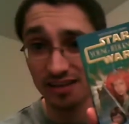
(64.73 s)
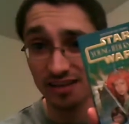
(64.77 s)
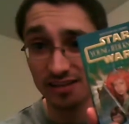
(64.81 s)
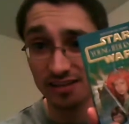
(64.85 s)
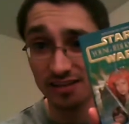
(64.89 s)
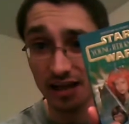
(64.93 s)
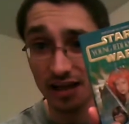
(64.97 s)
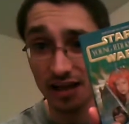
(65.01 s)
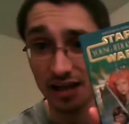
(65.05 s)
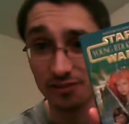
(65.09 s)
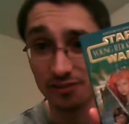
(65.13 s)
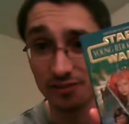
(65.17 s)

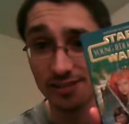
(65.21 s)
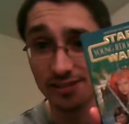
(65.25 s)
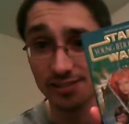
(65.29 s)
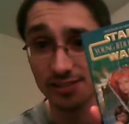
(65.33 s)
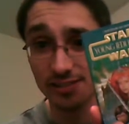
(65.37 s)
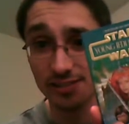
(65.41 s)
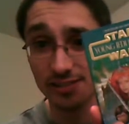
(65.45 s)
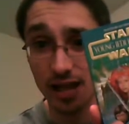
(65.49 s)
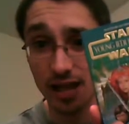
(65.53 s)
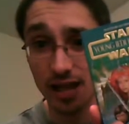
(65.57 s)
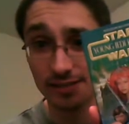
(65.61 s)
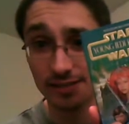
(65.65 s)
not
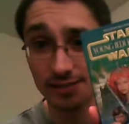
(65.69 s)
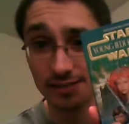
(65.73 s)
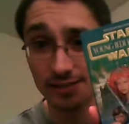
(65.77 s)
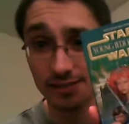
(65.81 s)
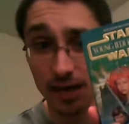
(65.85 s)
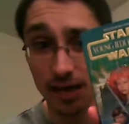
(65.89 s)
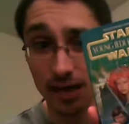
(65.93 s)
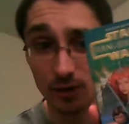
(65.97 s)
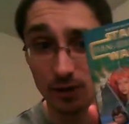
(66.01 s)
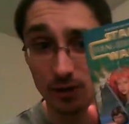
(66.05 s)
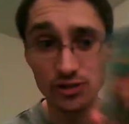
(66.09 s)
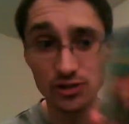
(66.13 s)
this
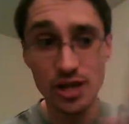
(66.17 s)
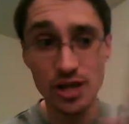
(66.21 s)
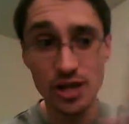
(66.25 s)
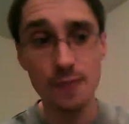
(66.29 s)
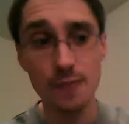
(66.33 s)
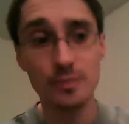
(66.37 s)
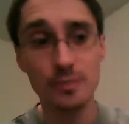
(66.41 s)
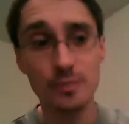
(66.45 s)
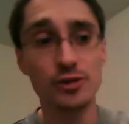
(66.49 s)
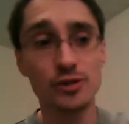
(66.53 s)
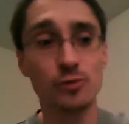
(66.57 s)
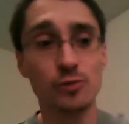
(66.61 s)
lightsabers,
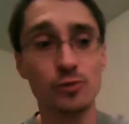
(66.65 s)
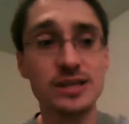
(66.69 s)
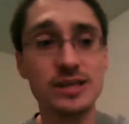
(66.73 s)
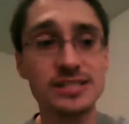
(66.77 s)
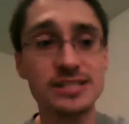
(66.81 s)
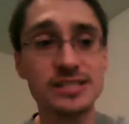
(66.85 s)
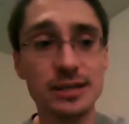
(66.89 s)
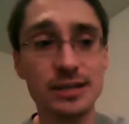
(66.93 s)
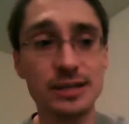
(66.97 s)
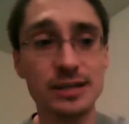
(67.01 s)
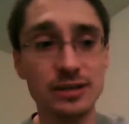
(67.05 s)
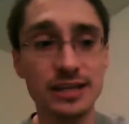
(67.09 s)
but the
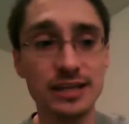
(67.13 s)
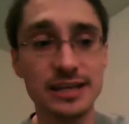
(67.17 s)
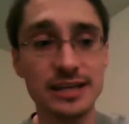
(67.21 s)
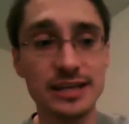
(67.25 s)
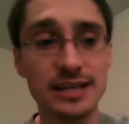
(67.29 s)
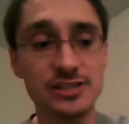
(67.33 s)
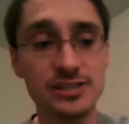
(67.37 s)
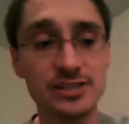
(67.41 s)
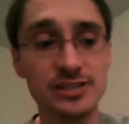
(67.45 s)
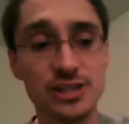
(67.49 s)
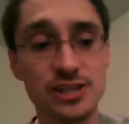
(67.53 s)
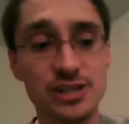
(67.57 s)
recently
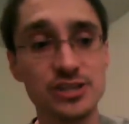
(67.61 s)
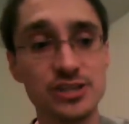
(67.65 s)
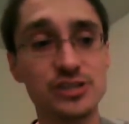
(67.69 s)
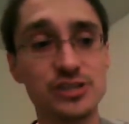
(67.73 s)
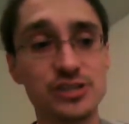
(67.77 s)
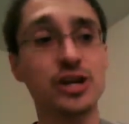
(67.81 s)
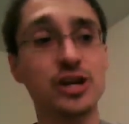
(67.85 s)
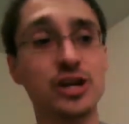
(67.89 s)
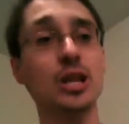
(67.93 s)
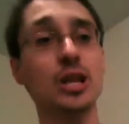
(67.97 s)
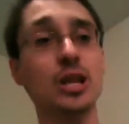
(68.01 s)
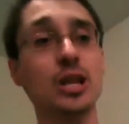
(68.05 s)
released
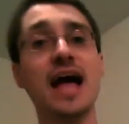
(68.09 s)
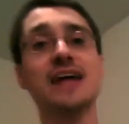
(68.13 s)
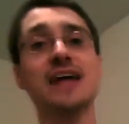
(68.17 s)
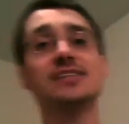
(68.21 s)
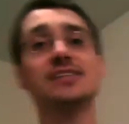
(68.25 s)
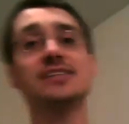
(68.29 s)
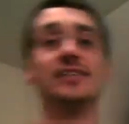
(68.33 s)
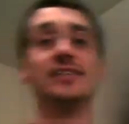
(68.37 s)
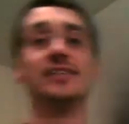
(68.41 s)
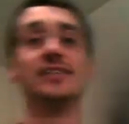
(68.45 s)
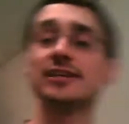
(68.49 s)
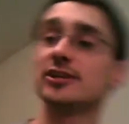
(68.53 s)

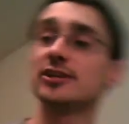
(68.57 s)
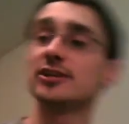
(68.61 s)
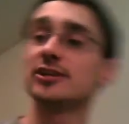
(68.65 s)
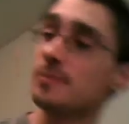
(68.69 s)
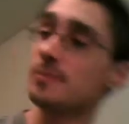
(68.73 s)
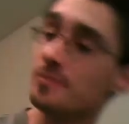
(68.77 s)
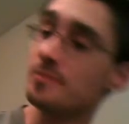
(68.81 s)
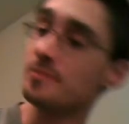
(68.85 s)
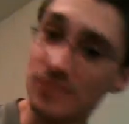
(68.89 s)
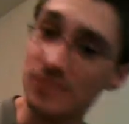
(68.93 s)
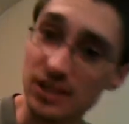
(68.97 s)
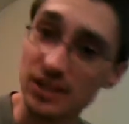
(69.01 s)
Scholastic
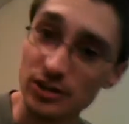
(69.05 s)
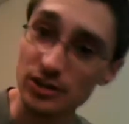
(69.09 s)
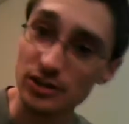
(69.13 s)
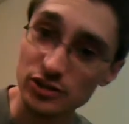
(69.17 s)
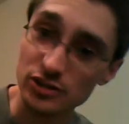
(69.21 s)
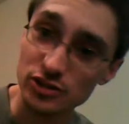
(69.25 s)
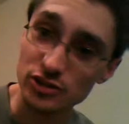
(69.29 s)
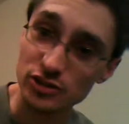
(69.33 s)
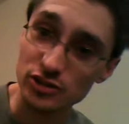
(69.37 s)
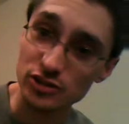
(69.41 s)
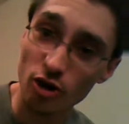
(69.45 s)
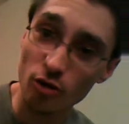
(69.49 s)

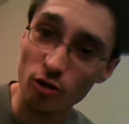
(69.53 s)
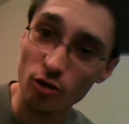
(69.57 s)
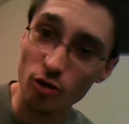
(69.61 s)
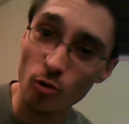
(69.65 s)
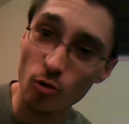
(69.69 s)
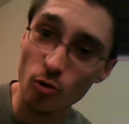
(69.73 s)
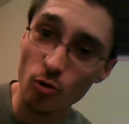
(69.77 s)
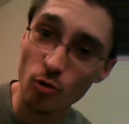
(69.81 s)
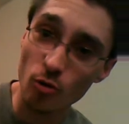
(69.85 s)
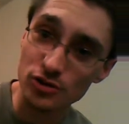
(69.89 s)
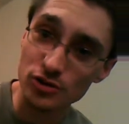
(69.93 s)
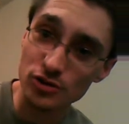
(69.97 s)
Star
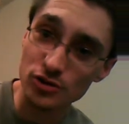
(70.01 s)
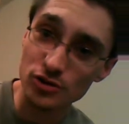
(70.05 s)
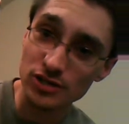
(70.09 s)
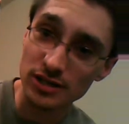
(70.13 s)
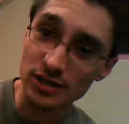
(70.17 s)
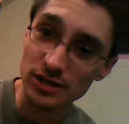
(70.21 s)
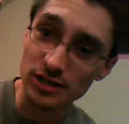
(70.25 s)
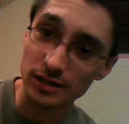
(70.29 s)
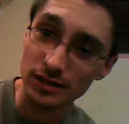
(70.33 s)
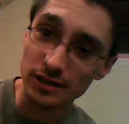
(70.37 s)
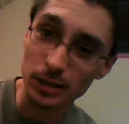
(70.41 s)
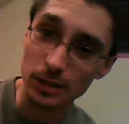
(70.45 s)
Wars
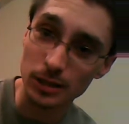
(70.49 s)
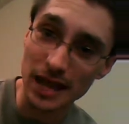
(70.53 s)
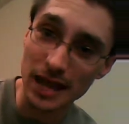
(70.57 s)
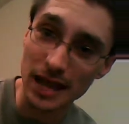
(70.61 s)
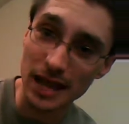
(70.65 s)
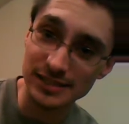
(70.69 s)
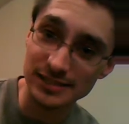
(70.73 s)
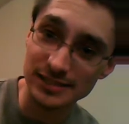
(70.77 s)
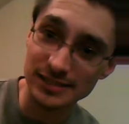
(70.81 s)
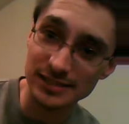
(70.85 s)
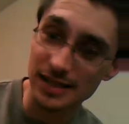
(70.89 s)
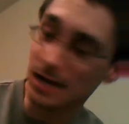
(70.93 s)

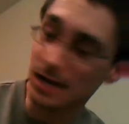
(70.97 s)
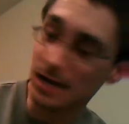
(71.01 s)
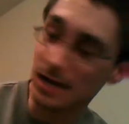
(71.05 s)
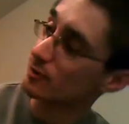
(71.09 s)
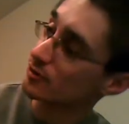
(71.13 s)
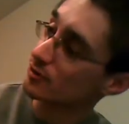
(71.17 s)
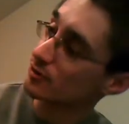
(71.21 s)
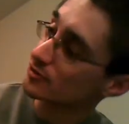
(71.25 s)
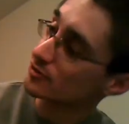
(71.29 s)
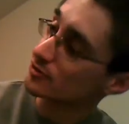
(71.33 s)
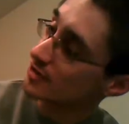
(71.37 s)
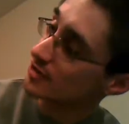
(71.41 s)

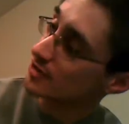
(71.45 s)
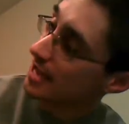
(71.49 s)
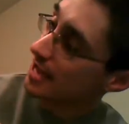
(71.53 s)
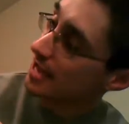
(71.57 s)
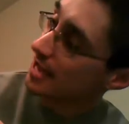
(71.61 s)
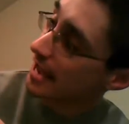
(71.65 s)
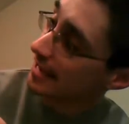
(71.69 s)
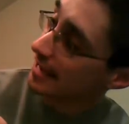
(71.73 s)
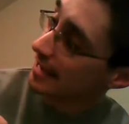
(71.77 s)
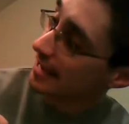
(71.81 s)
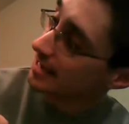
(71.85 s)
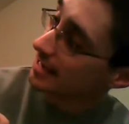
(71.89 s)
Lightsabers,
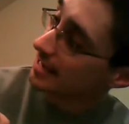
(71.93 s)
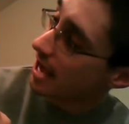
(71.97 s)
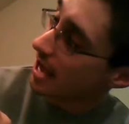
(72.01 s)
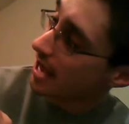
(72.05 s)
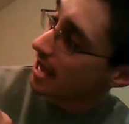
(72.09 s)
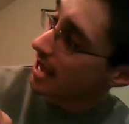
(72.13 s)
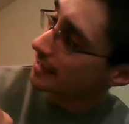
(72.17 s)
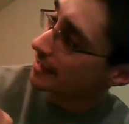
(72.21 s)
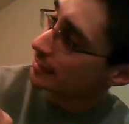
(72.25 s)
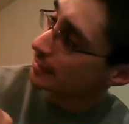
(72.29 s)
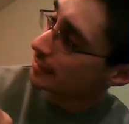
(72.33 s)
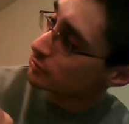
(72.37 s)
a
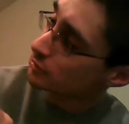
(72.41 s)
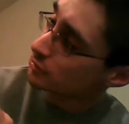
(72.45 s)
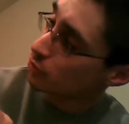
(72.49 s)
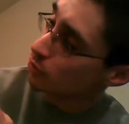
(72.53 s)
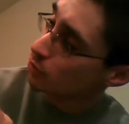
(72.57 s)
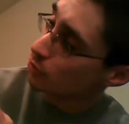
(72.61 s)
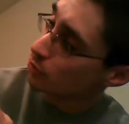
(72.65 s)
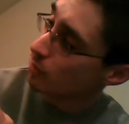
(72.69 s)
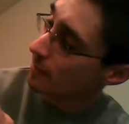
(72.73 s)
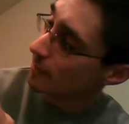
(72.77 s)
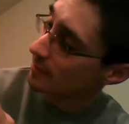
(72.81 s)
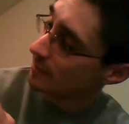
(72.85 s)
guide to
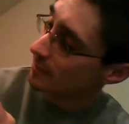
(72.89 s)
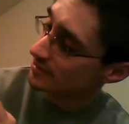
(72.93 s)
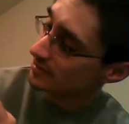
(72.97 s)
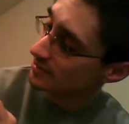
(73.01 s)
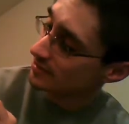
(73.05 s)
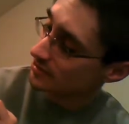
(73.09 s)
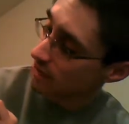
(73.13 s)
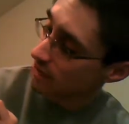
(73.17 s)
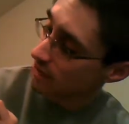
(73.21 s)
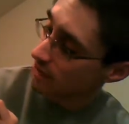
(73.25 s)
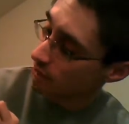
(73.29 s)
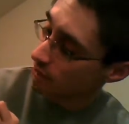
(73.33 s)

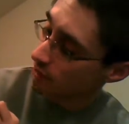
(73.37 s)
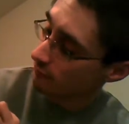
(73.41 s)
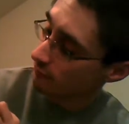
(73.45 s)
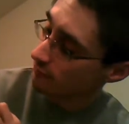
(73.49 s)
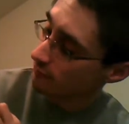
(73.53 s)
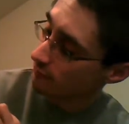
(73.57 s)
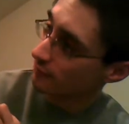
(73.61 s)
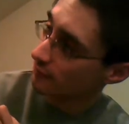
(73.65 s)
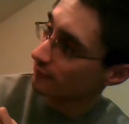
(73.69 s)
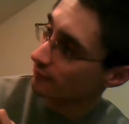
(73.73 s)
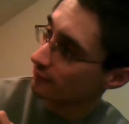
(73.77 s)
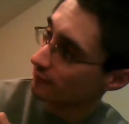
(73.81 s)
weapons
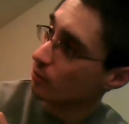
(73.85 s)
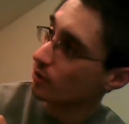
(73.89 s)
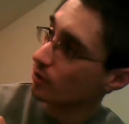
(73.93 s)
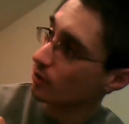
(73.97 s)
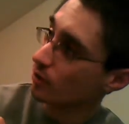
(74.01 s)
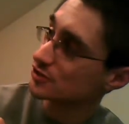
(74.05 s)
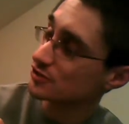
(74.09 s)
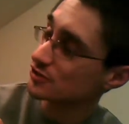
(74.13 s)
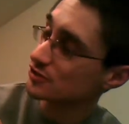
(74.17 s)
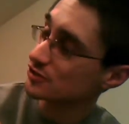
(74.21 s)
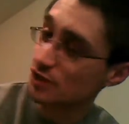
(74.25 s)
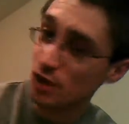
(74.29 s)
of the
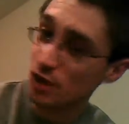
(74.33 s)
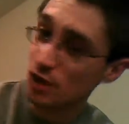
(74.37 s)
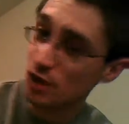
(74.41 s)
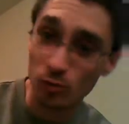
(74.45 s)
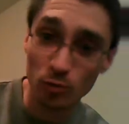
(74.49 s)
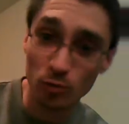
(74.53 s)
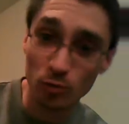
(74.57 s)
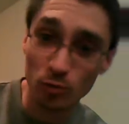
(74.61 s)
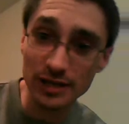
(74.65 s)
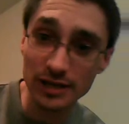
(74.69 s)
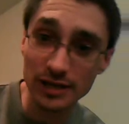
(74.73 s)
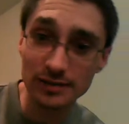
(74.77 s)
Force,
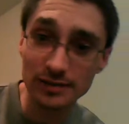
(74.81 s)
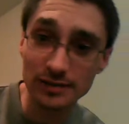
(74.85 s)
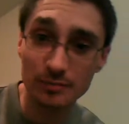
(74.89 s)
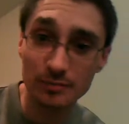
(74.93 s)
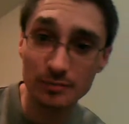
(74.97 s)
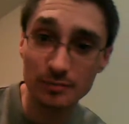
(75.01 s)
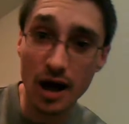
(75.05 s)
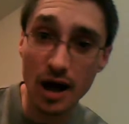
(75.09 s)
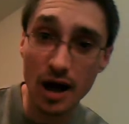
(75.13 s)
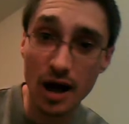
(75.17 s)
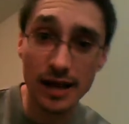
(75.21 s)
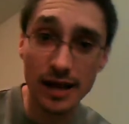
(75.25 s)
written
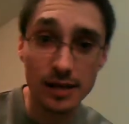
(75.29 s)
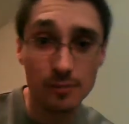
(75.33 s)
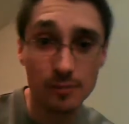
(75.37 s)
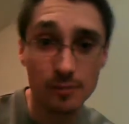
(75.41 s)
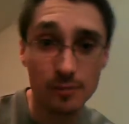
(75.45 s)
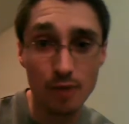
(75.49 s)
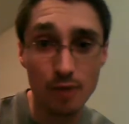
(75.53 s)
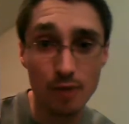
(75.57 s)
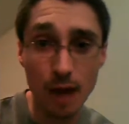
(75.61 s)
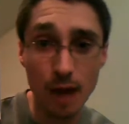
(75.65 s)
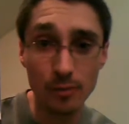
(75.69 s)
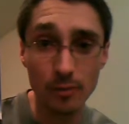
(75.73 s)
by
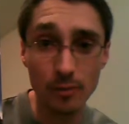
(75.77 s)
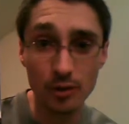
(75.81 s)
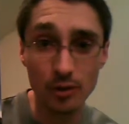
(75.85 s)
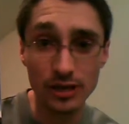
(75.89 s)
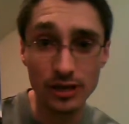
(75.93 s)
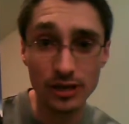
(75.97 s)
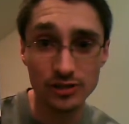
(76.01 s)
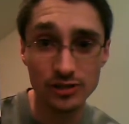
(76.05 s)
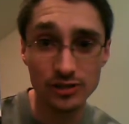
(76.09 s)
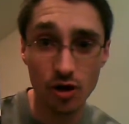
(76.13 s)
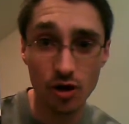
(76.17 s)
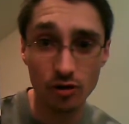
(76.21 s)
Pablo
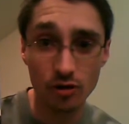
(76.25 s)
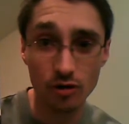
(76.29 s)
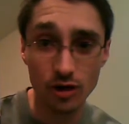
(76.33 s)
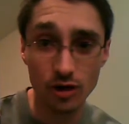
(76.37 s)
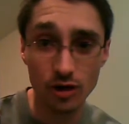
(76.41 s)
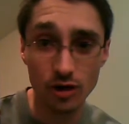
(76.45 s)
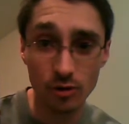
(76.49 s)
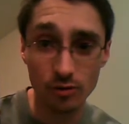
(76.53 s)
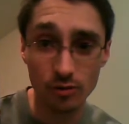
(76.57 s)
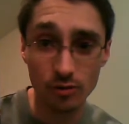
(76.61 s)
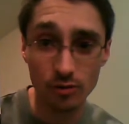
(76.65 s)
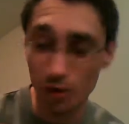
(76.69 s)

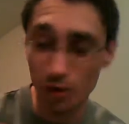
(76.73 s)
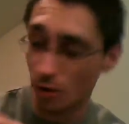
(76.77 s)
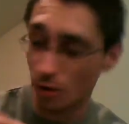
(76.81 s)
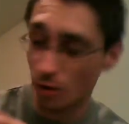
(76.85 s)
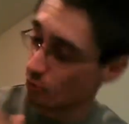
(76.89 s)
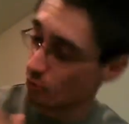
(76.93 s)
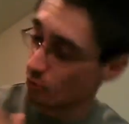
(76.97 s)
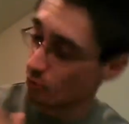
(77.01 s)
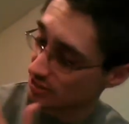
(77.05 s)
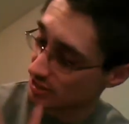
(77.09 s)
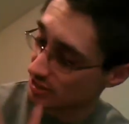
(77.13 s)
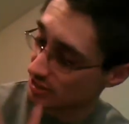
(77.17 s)
Hidalgo, though of
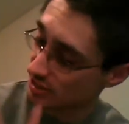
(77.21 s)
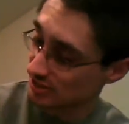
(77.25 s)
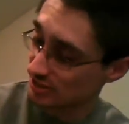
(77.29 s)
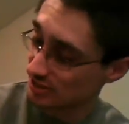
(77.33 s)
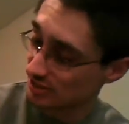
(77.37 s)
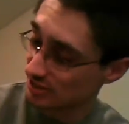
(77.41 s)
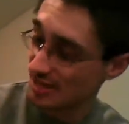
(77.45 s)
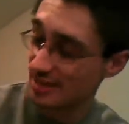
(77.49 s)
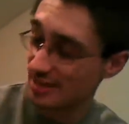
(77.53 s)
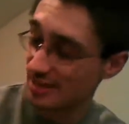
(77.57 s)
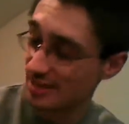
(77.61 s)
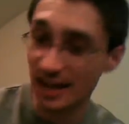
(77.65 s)
course it doesn't
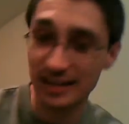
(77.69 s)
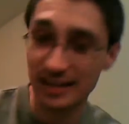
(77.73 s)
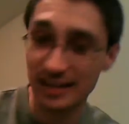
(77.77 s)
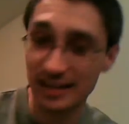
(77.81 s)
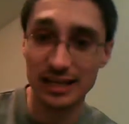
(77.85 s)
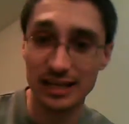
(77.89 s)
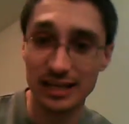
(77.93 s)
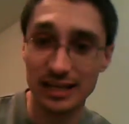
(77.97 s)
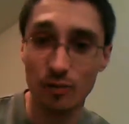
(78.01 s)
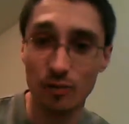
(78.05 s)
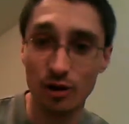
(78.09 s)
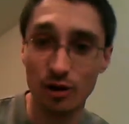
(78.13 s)
say that
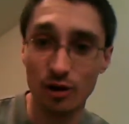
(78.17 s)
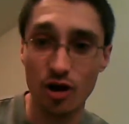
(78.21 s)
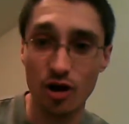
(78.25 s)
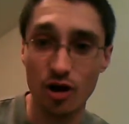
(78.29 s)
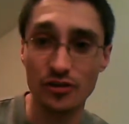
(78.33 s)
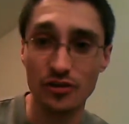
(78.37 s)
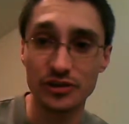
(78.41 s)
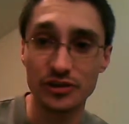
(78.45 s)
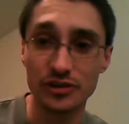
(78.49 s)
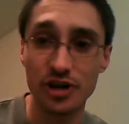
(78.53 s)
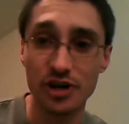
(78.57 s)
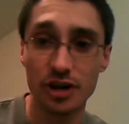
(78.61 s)
anywhere
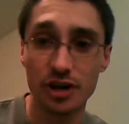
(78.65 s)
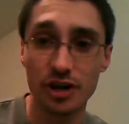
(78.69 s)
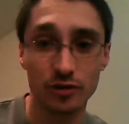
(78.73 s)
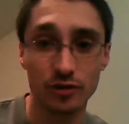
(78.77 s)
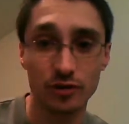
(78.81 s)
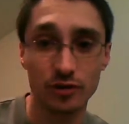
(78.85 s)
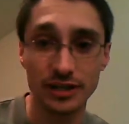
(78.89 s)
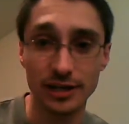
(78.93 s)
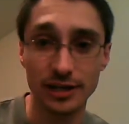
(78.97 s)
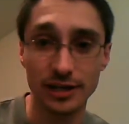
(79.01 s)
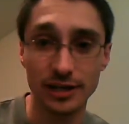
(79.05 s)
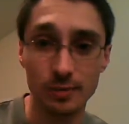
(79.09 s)
on the
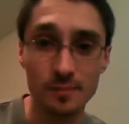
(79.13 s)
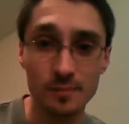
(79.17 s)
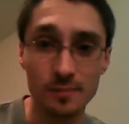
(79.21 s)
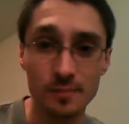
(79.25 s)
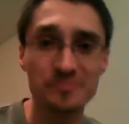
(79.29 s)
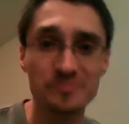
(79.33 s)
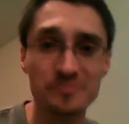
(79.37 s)
cover here.